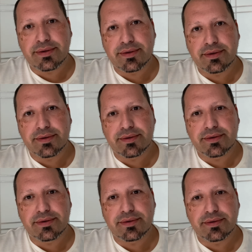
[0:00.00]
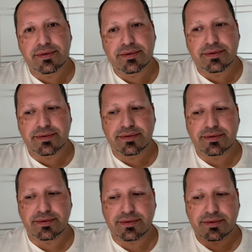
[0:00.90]

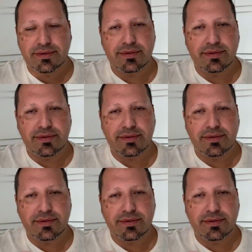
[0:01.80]
Nothing is said.